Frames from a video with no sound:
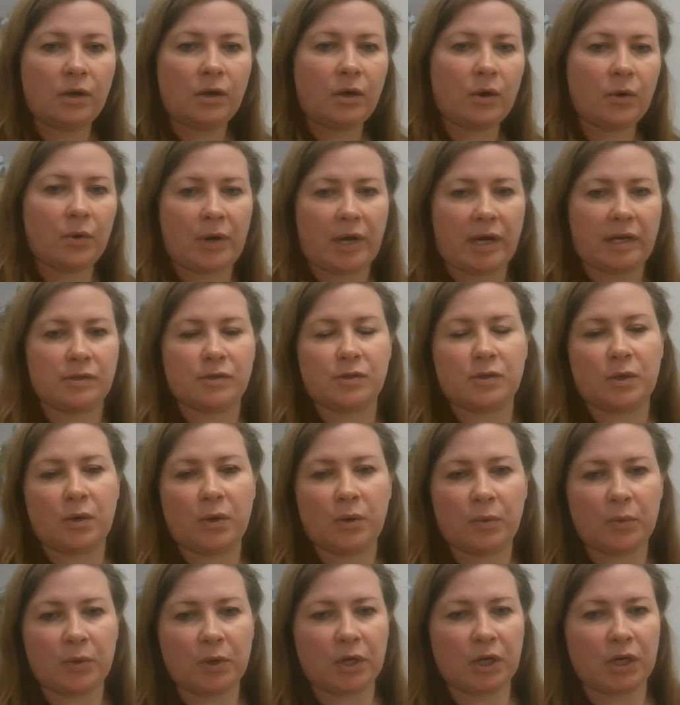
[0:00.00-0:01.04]
Okay,
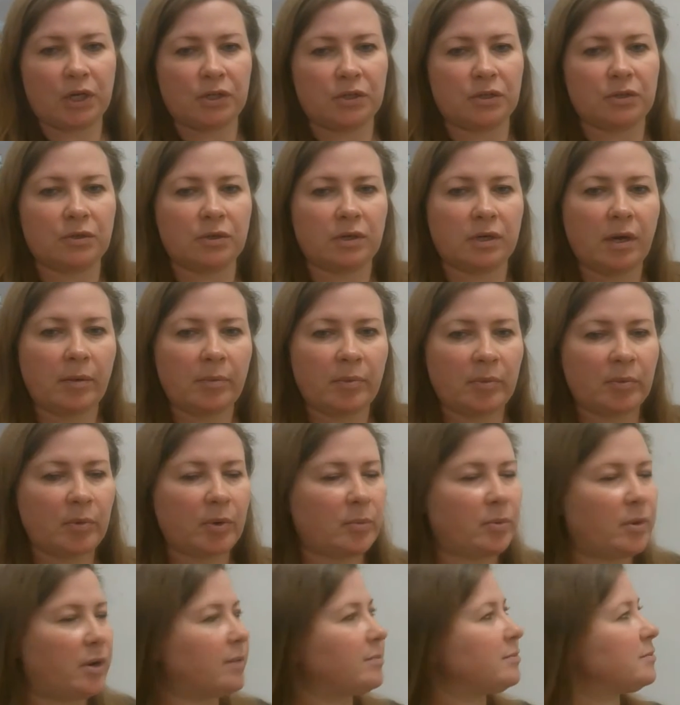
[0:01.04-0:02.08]
so we're going to do a couple more
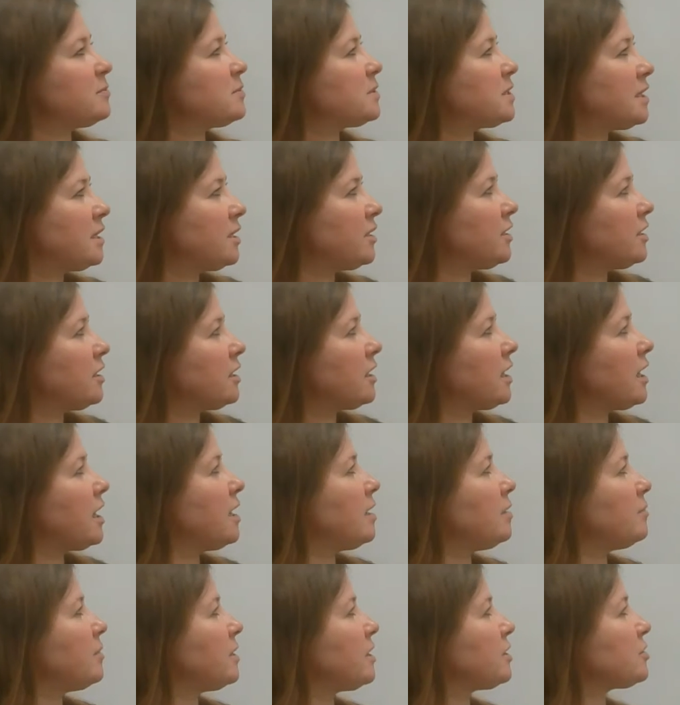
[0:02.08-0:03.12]
problems here
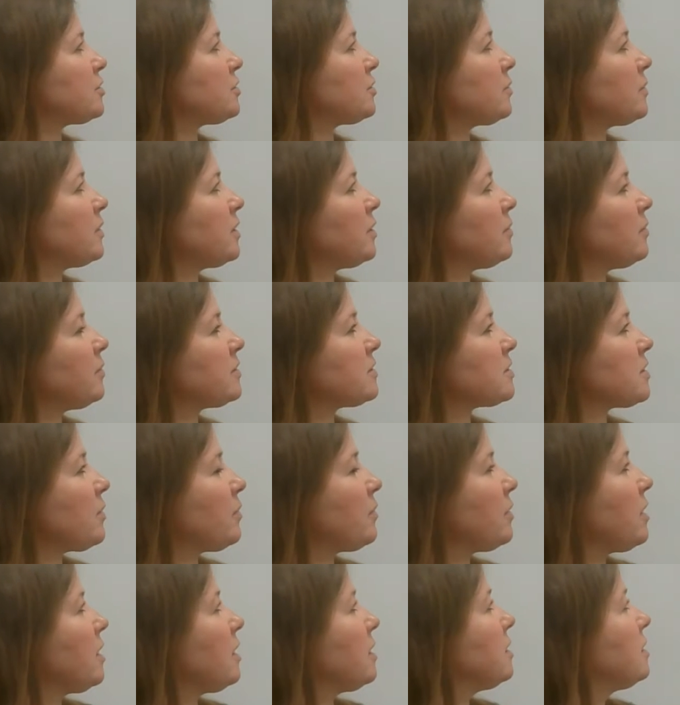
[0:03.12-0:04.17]
and make sure we know what's
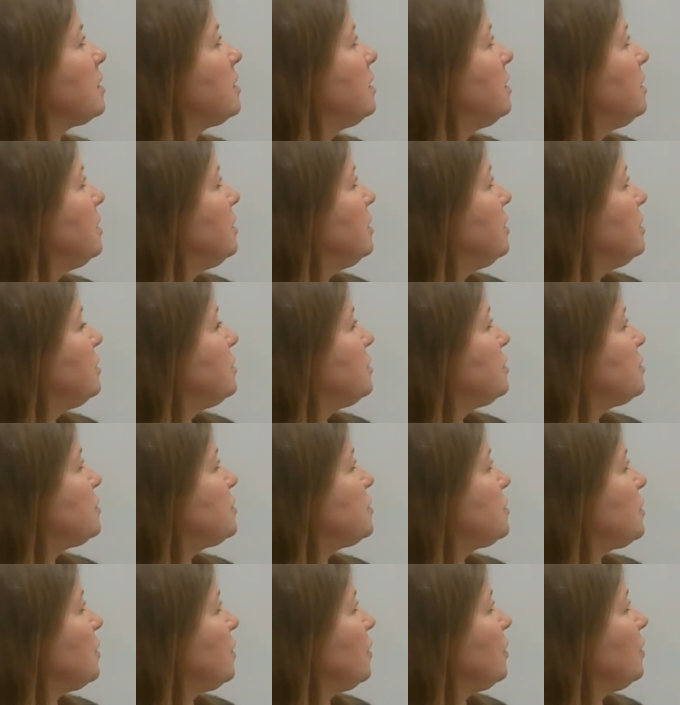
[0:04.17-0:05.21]
going on.
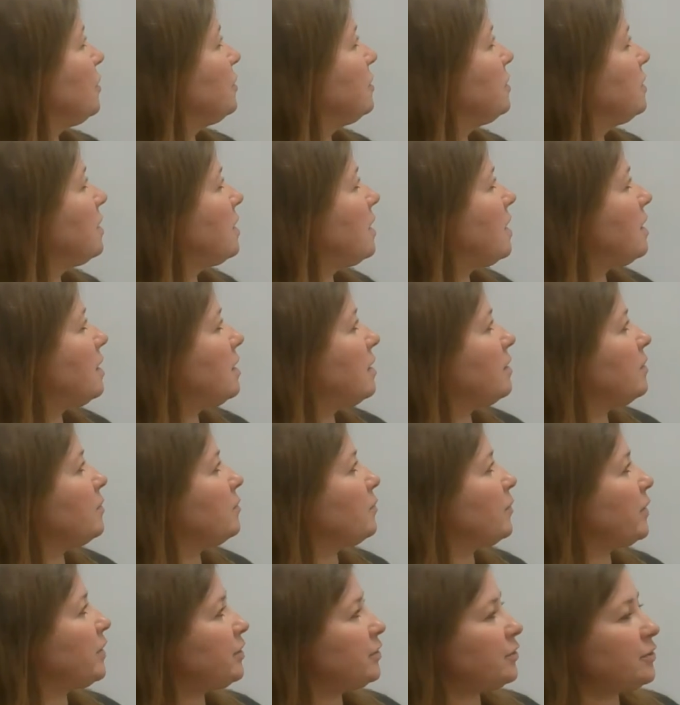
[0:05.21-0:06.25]
So
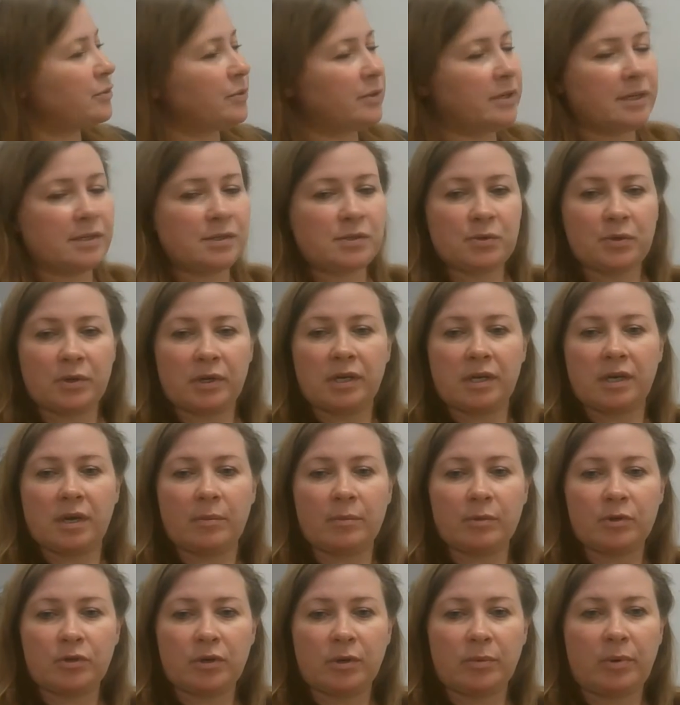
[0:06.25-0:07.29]
when you're doing a
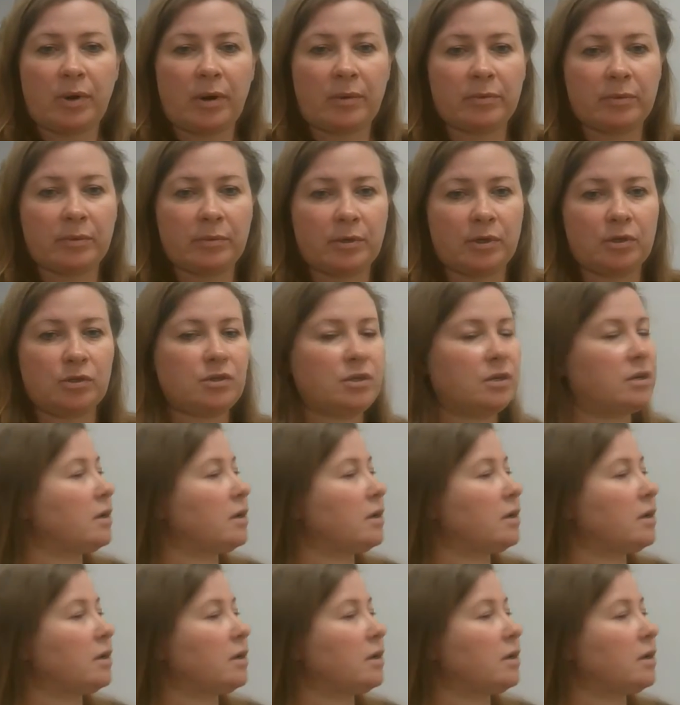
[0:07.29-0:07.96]
stoichiometry problem, you should